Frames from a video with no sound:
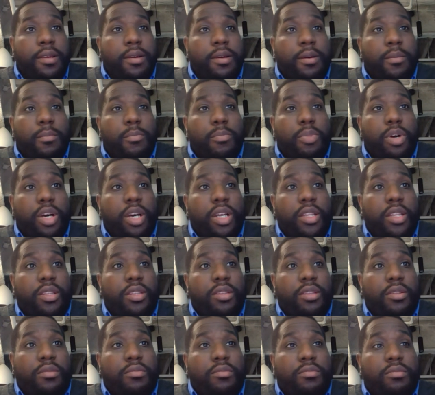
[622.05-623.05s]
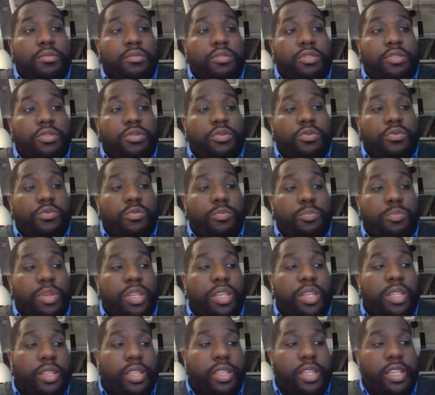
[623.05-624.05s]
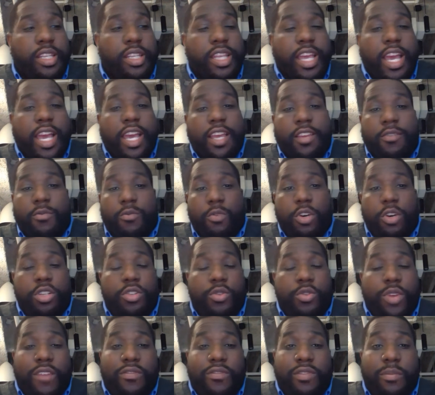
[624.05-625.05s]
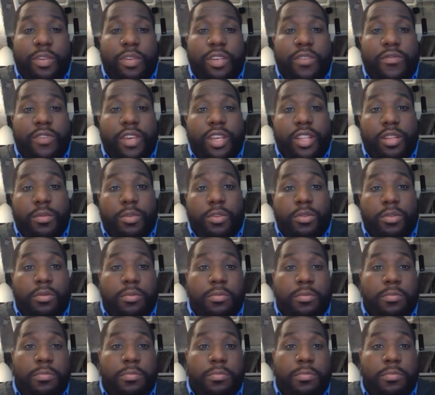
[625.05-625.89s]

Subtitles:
But to be a lead guy, one, you have to be available.